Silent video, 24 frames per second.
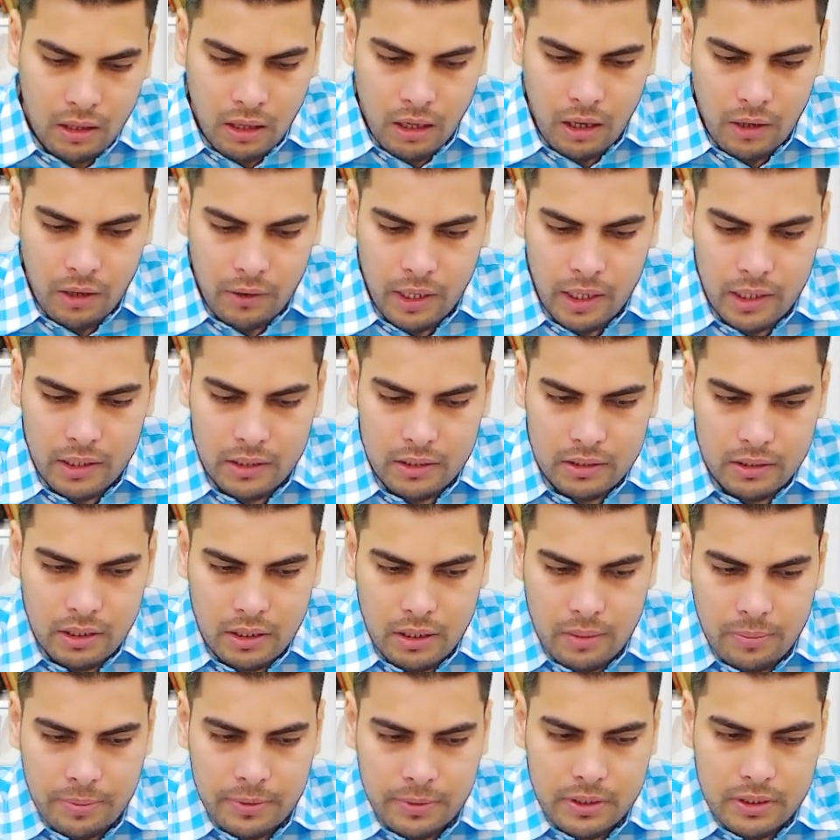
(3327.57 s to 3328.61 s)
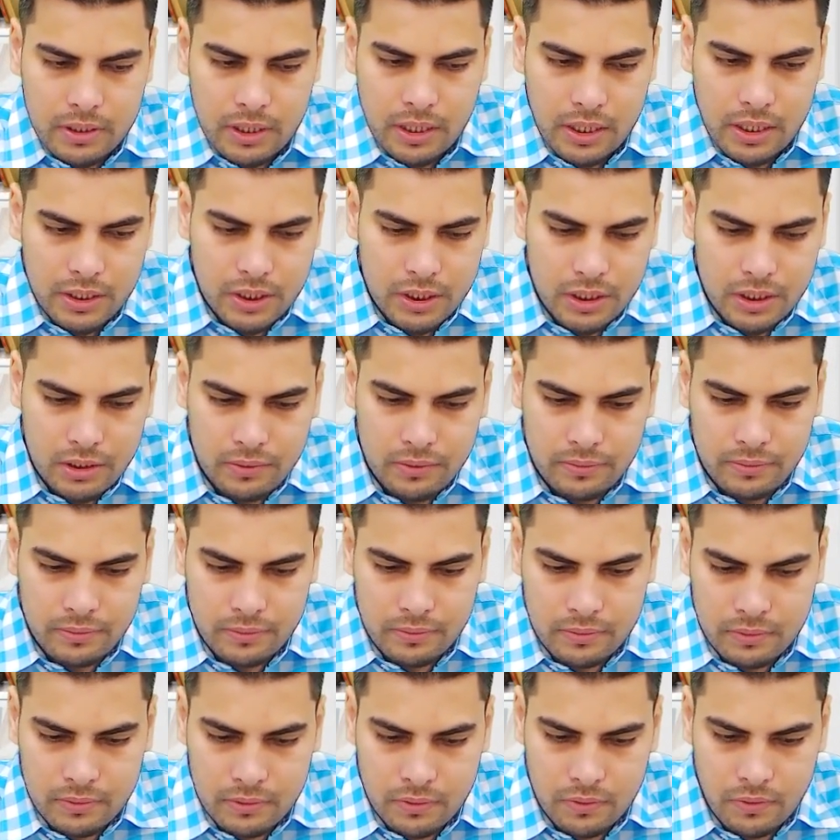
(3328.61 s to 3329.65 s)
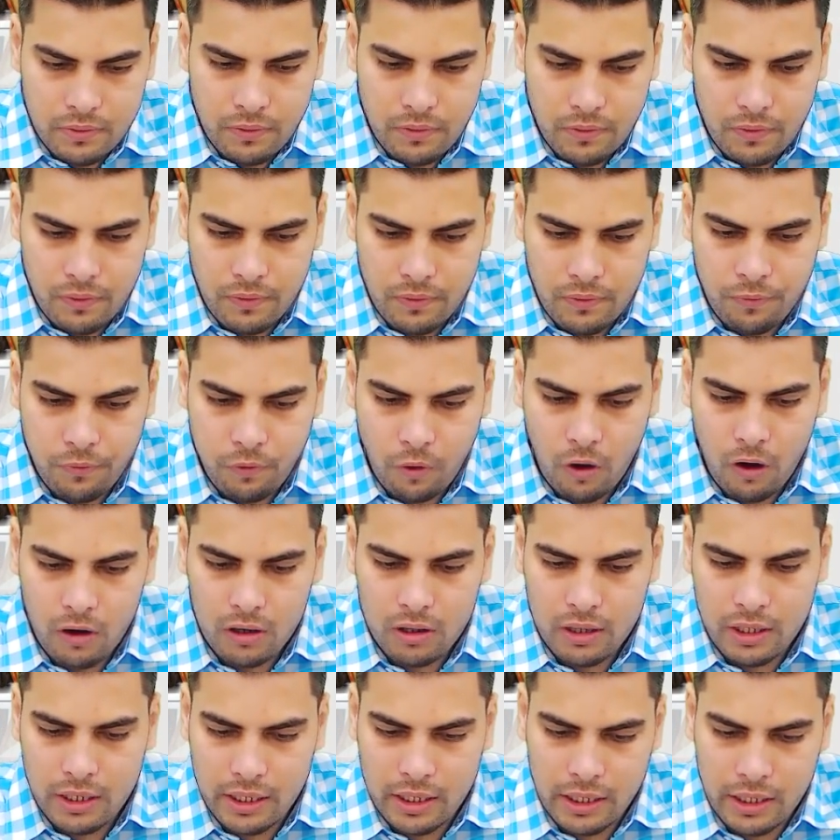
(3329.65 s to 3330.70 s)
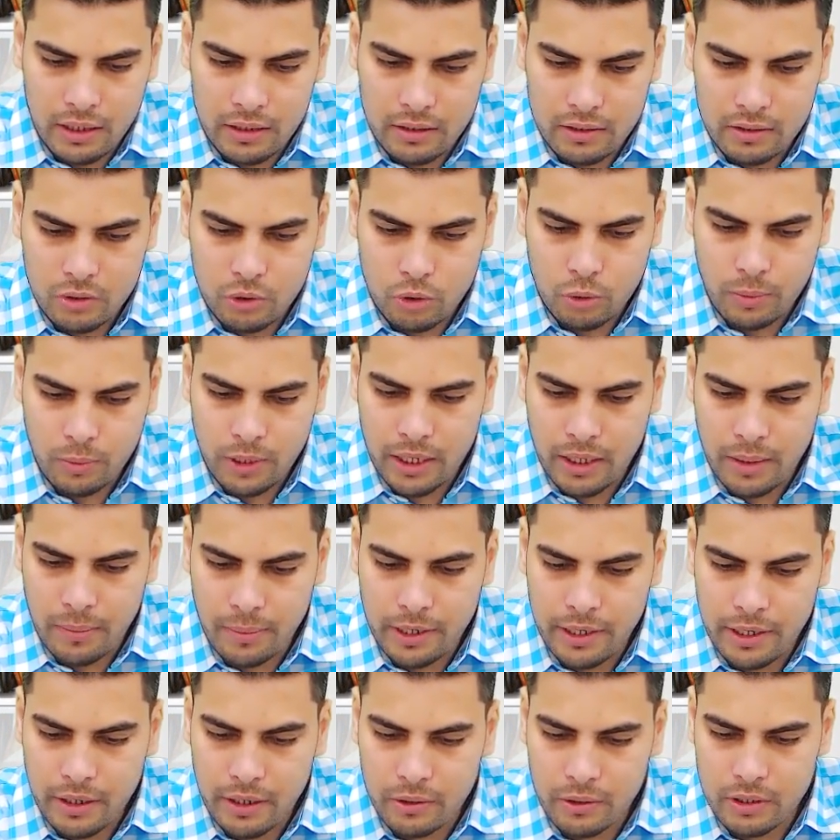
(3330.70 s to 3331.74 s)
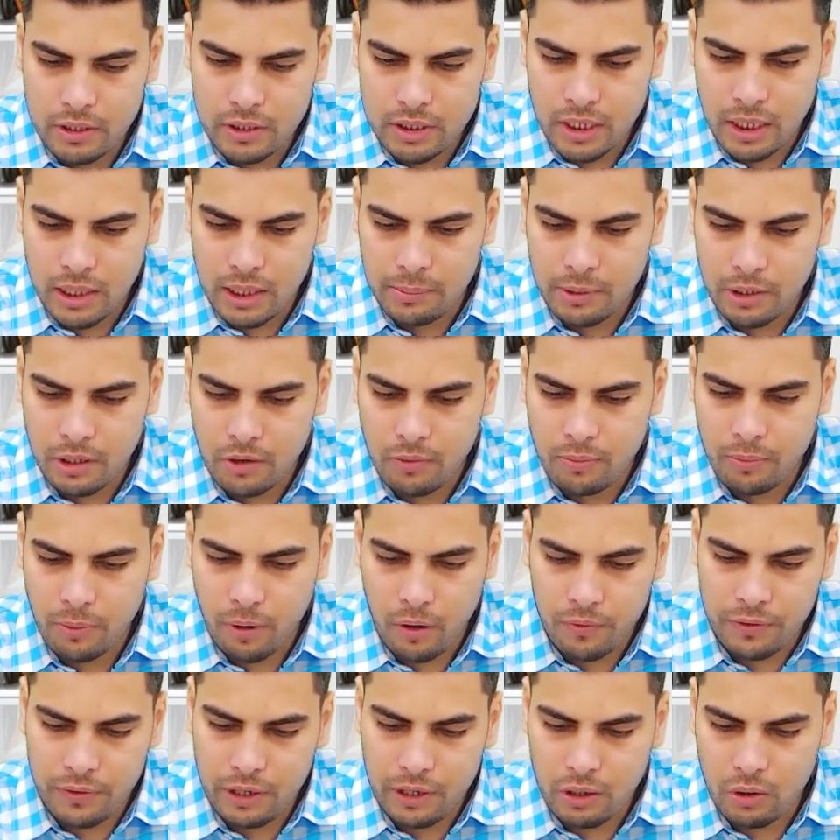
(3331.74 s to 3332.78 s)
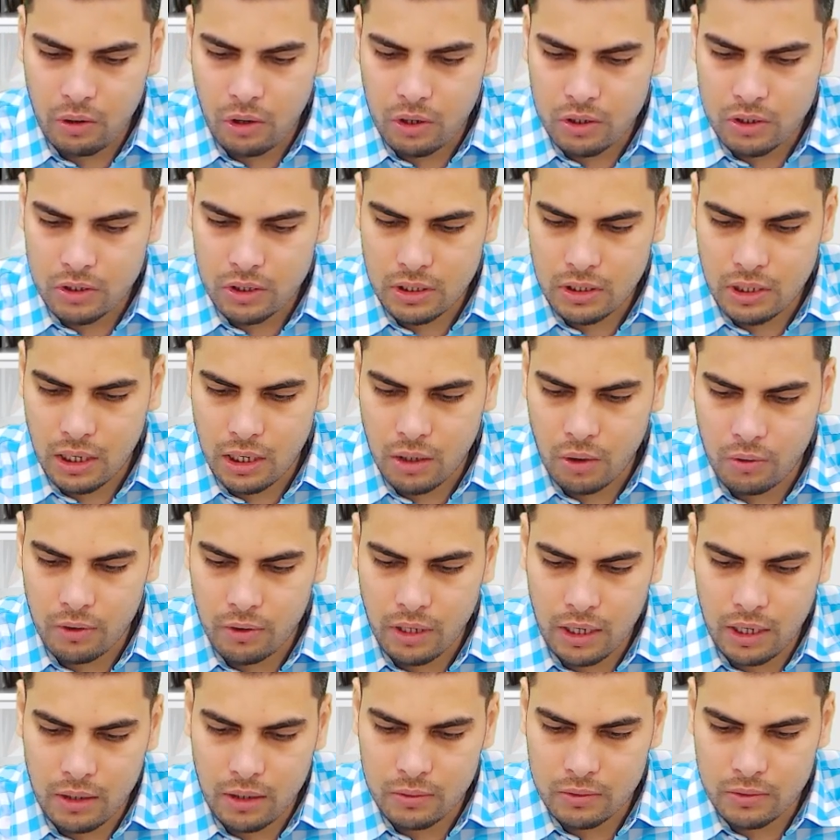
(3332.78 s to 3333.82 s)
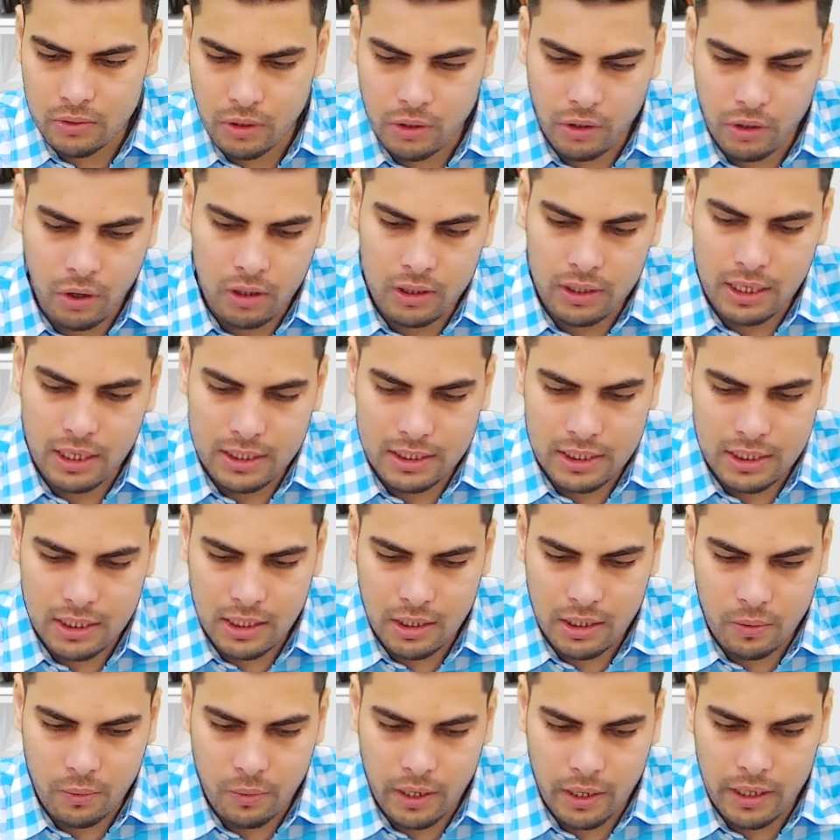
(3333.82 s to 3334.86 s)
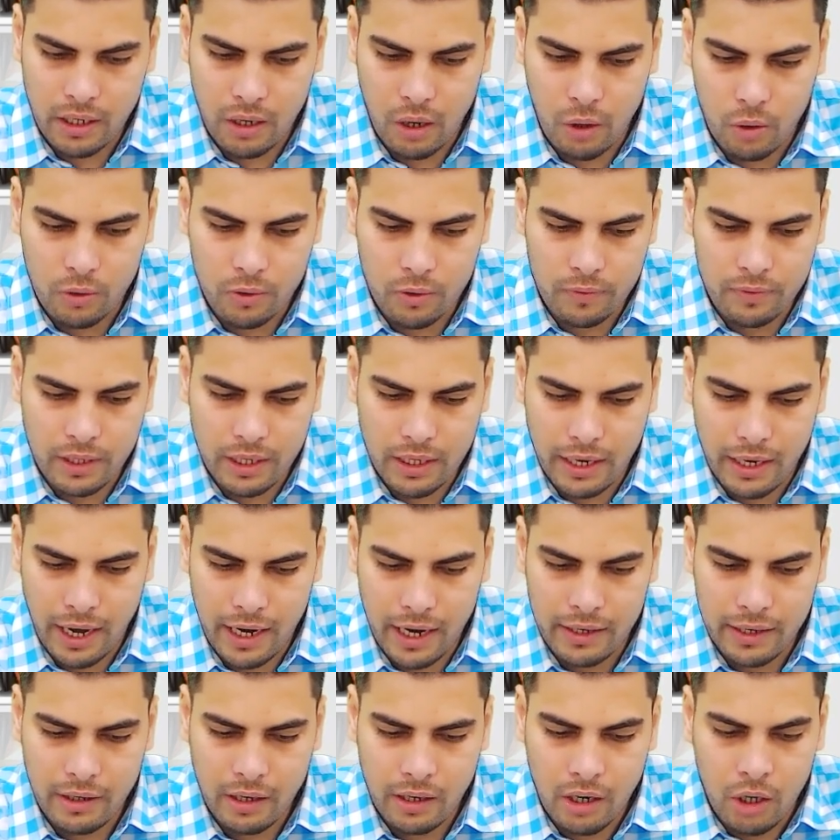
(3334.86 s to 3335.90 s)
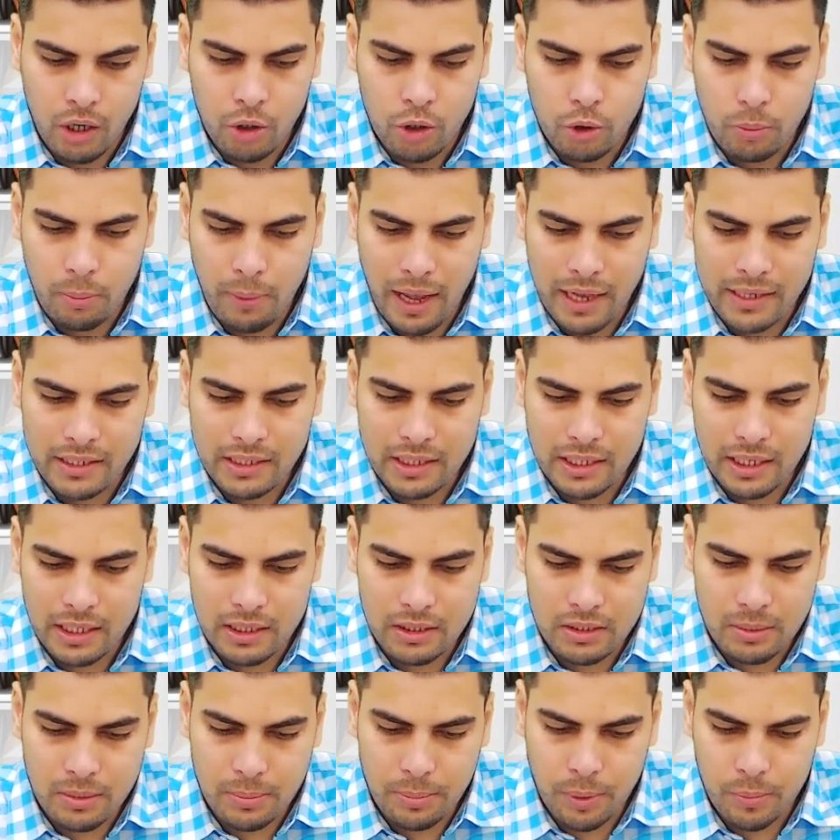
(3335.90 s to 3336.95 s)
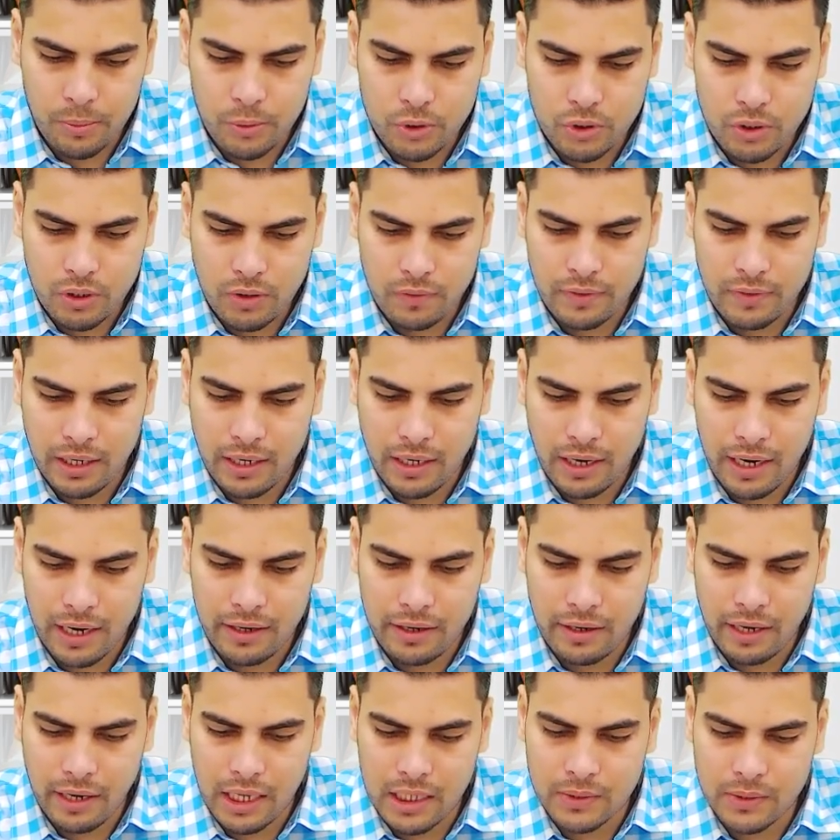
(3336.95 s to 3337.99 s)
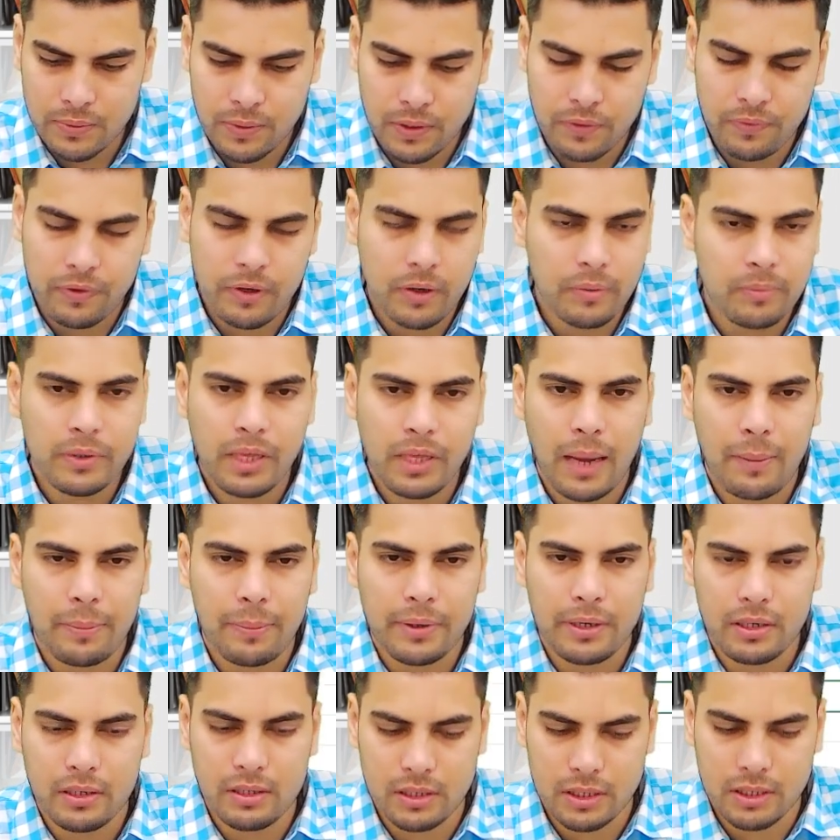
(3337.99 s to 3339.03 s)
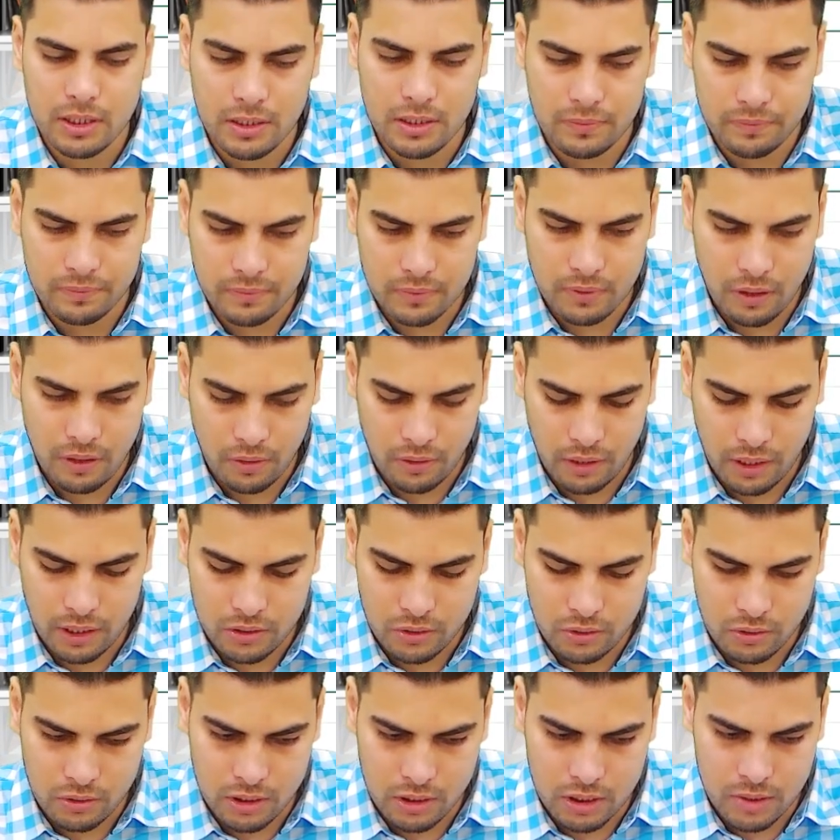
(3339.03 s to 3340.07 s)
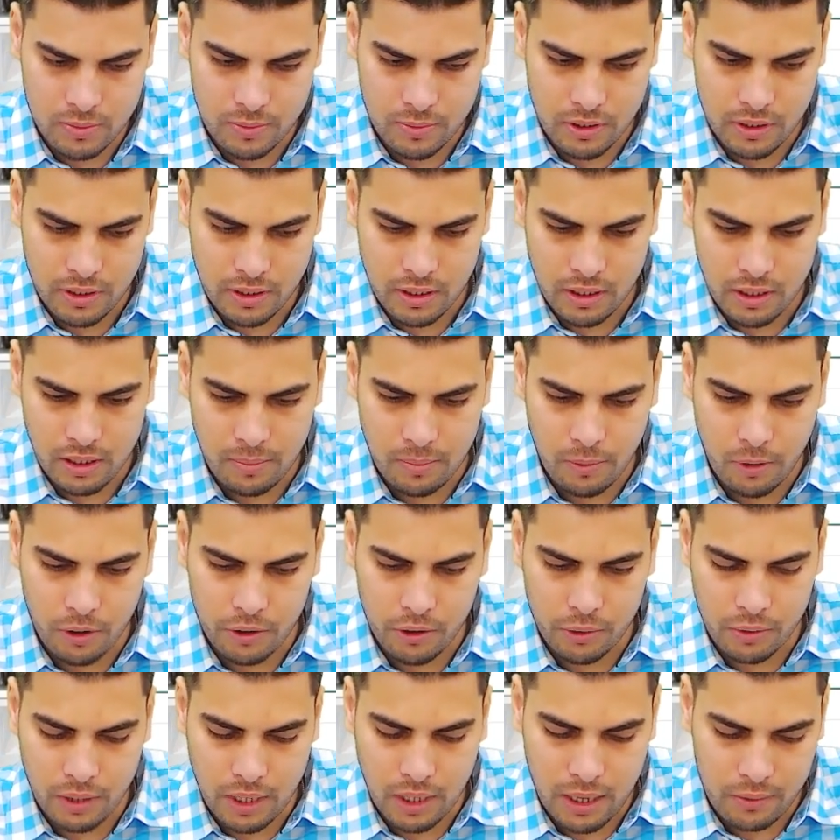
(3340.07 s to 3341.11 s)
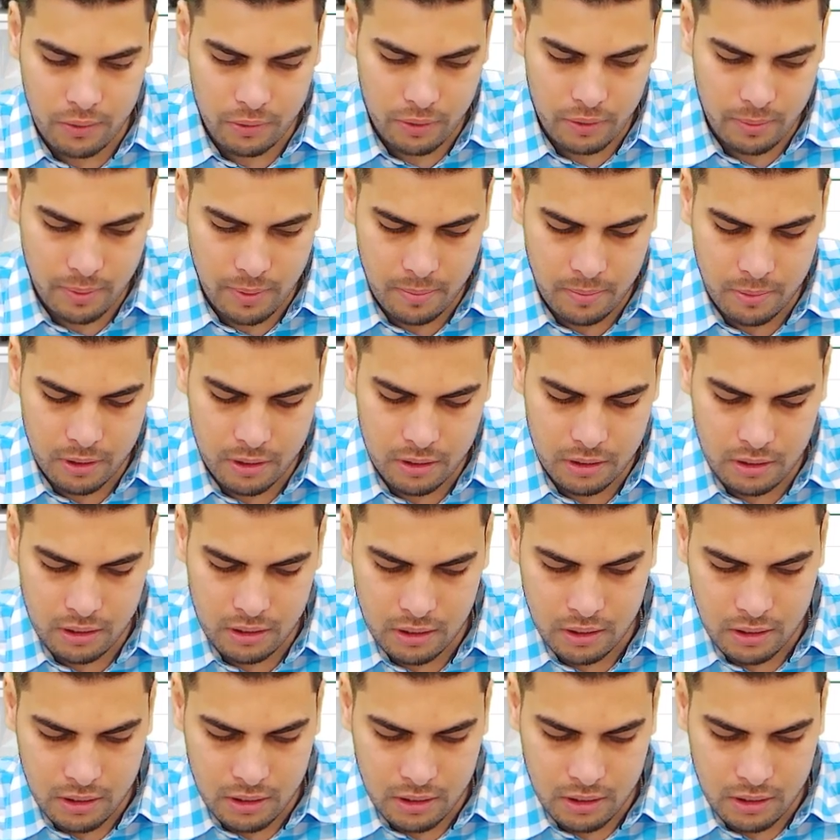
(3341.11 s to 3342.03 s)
Okay, the depreciation for the year to be debited to the statement of profit and loss on the account, on the asset acquired out of the grant to match against the proportion of the grant transferred from capital reserve. Okay, so this particular point you will have to remember.